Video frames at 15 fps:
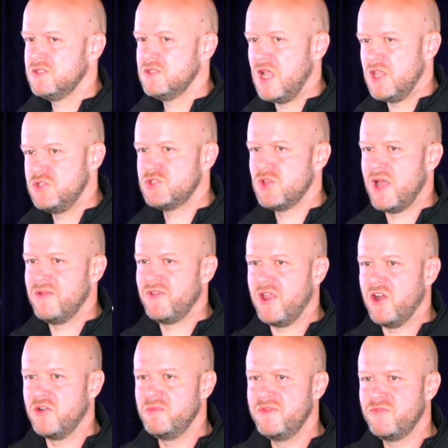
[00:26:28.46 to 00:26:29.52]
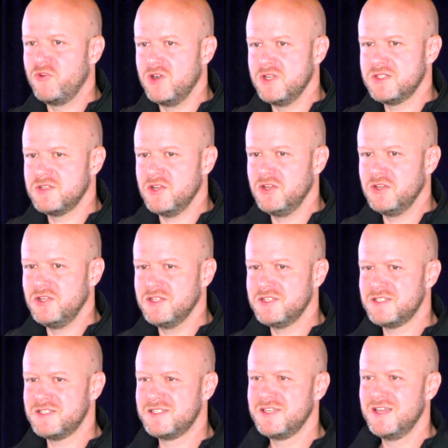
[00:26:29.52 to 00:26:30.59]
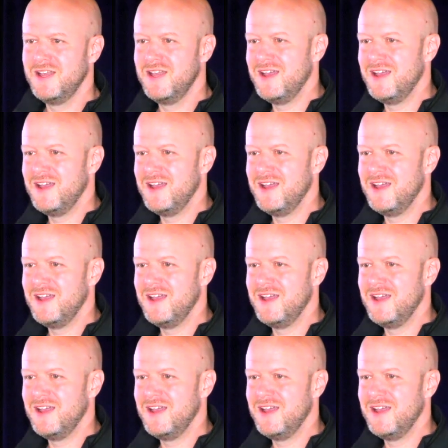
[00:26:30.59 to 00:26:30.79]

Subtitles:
I used to have hair before I started this.